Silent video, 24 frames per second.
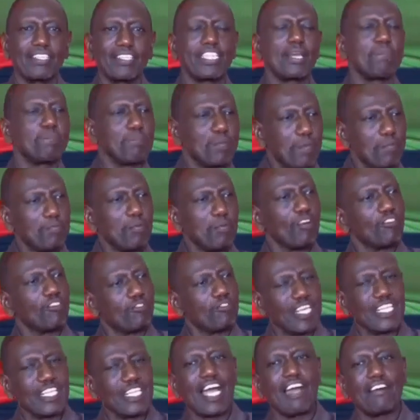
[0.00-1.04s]
The people
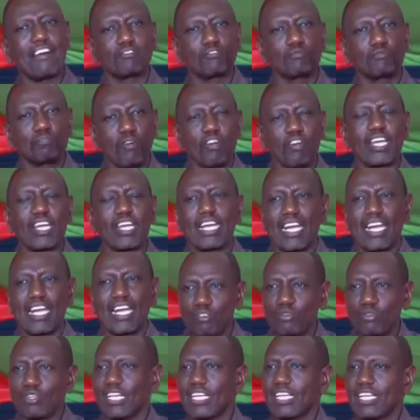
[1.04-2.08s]
of Kenya have spoken
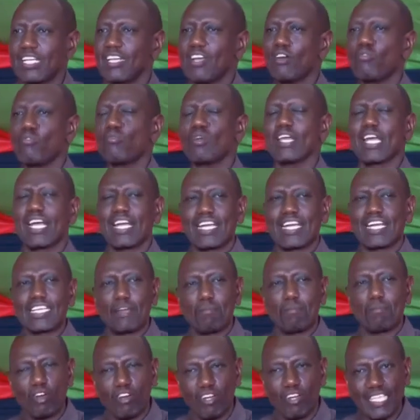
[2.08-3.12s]
loudly. We are a
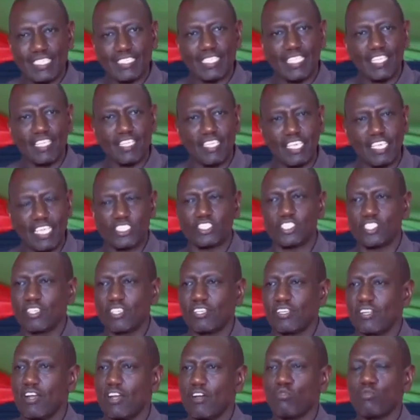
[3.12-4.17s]
democratic
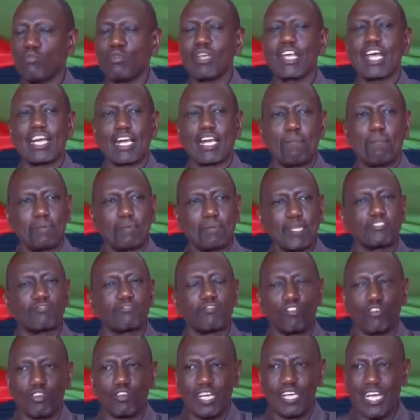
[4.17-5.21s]
nation. We are a
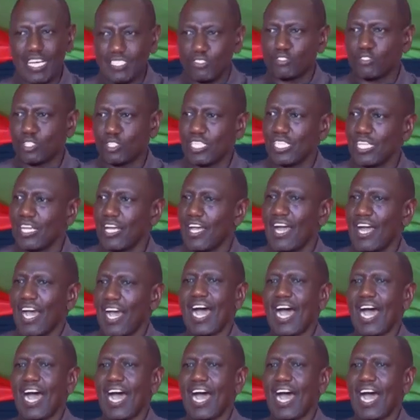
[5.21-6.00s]
peaceful country.